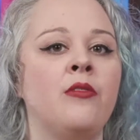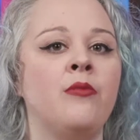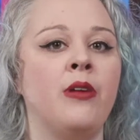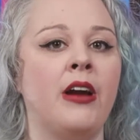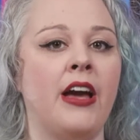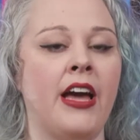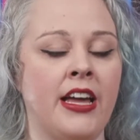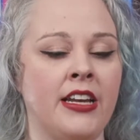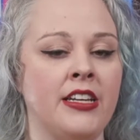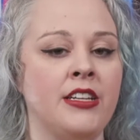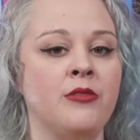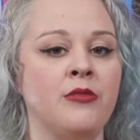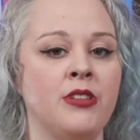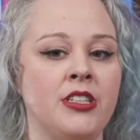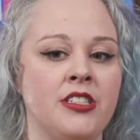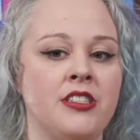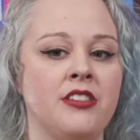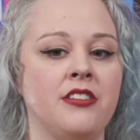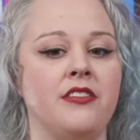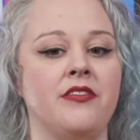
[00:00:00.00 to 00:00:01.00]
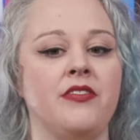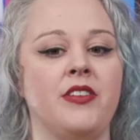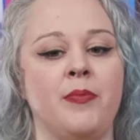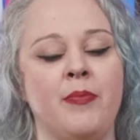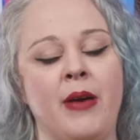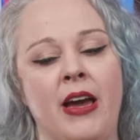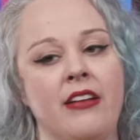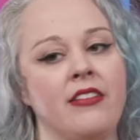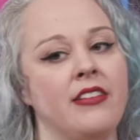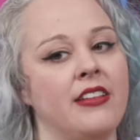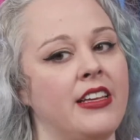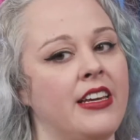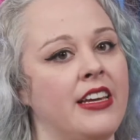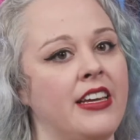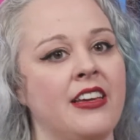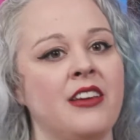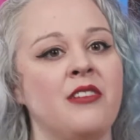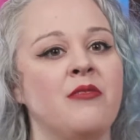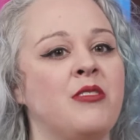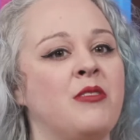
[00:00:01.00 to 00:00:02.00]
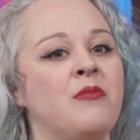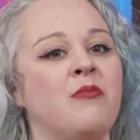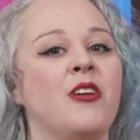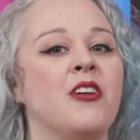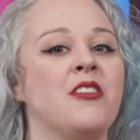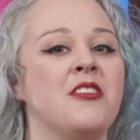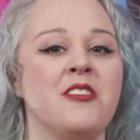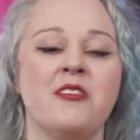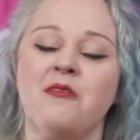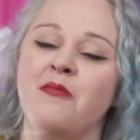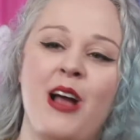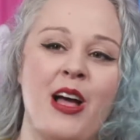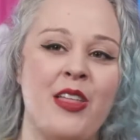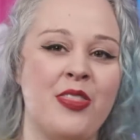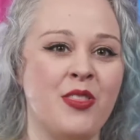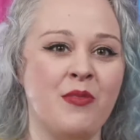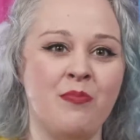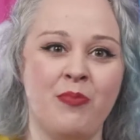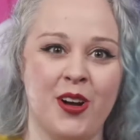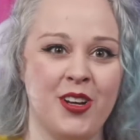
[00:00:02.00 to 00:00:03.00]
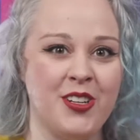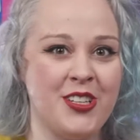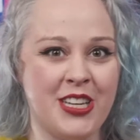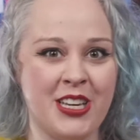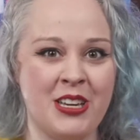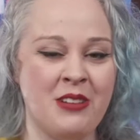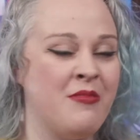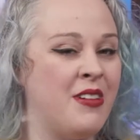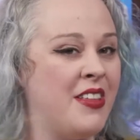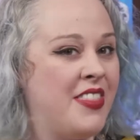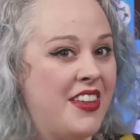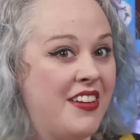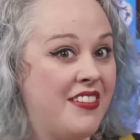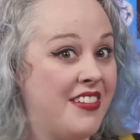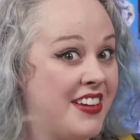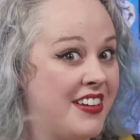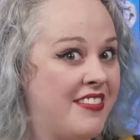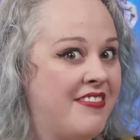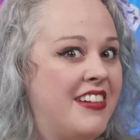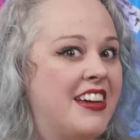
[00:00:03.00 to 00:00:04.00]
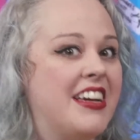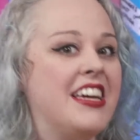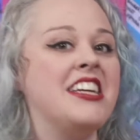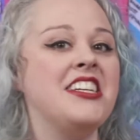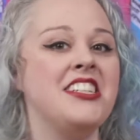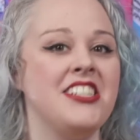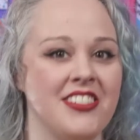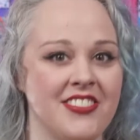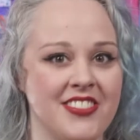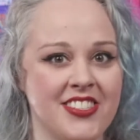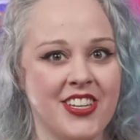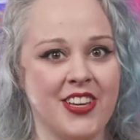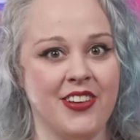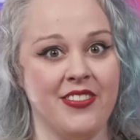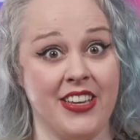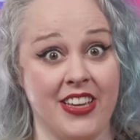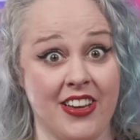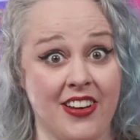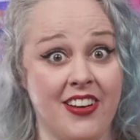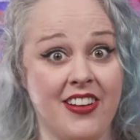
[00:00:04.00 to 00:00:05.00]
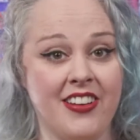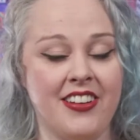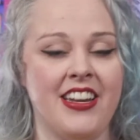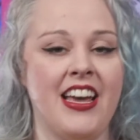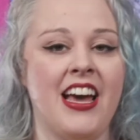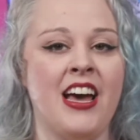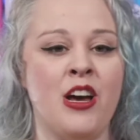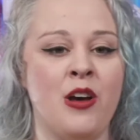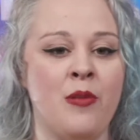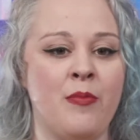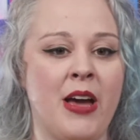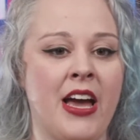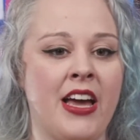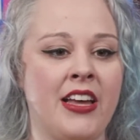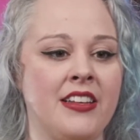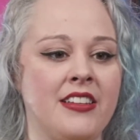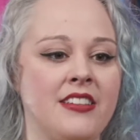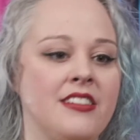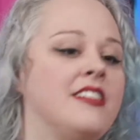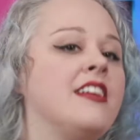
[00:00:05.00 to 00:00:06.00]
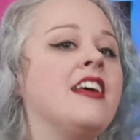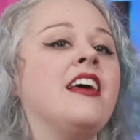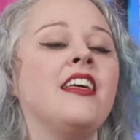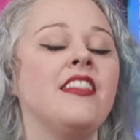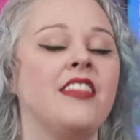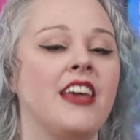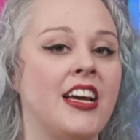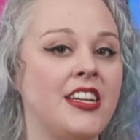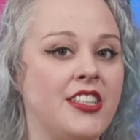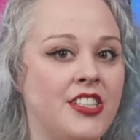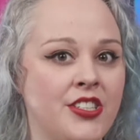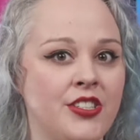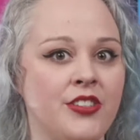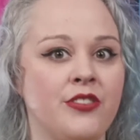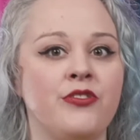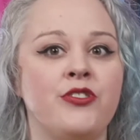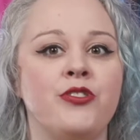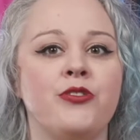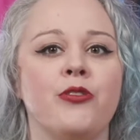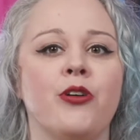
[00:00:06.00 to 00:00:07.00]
and it would sort of apparently would wander around the body when there were issues going on, and they had to sort of